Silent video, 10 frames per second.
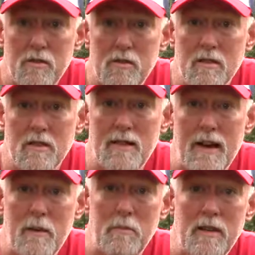to the
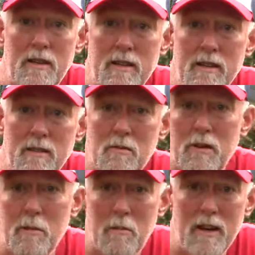time of the year where
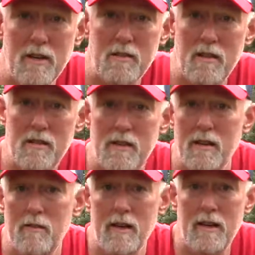everybody starts
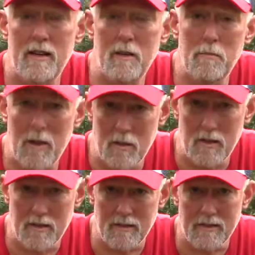getting ready to go bow
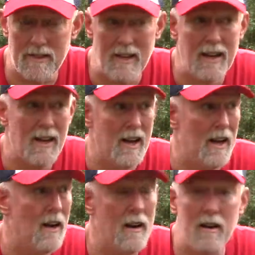hunting.
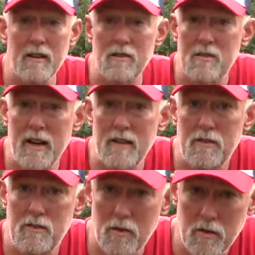In the state
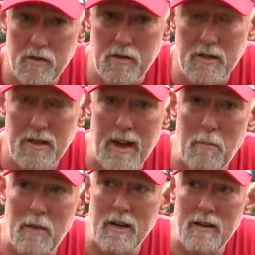of Georgia, I
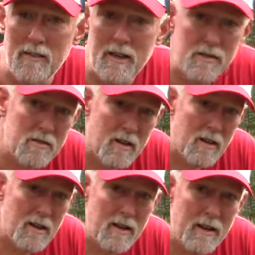believe they
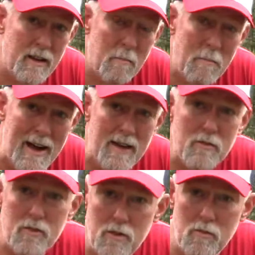start in about
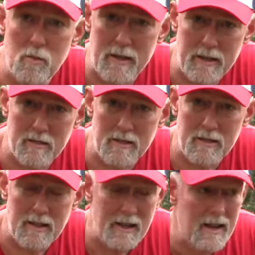2
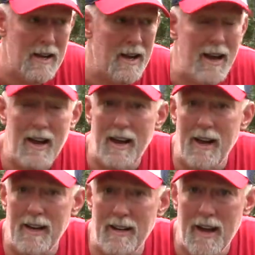weeks.
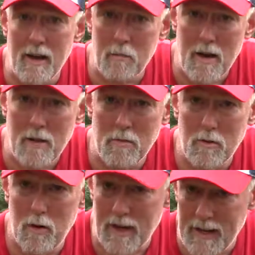And in Alabama,
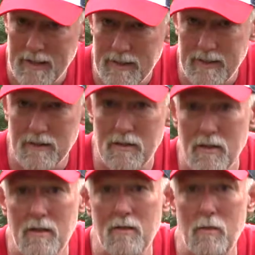where I live,
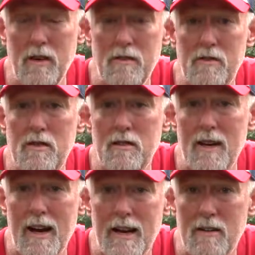we've still
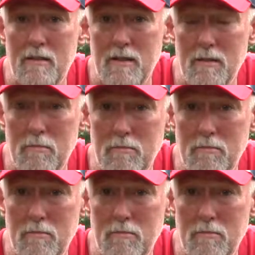got till